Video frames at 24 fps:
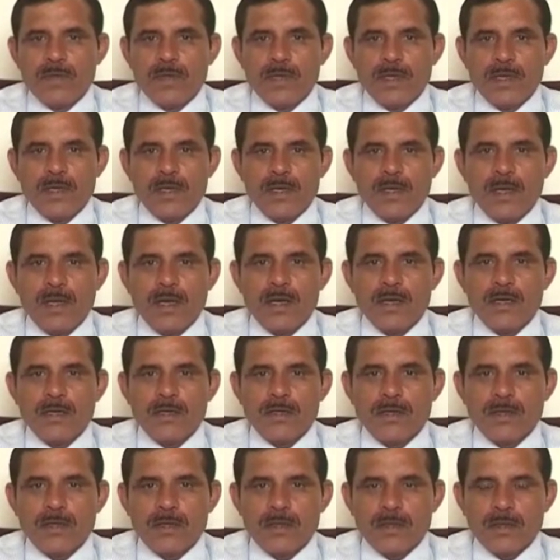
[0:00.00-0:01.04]
India
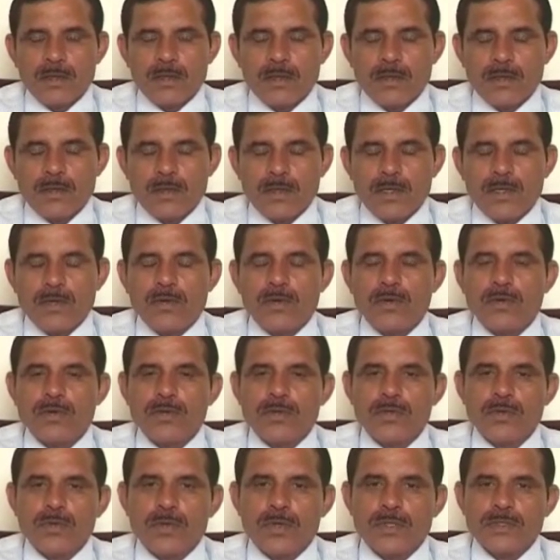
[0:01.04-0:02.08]
uh,
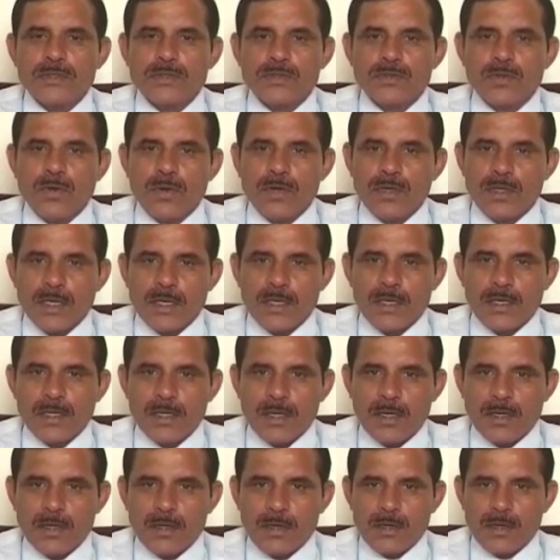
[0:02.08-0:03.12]
Indo-US Joint
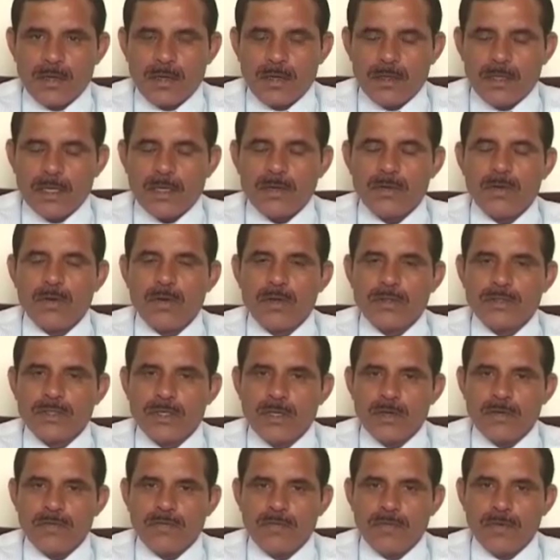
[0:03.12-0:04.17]
Technical uh,
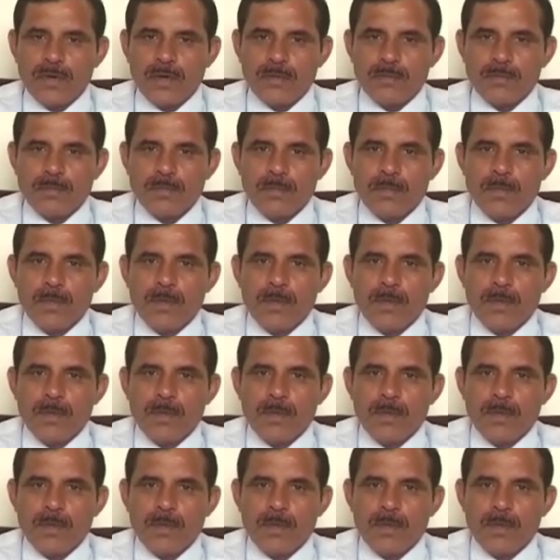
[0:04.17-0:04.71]
Technological Forum.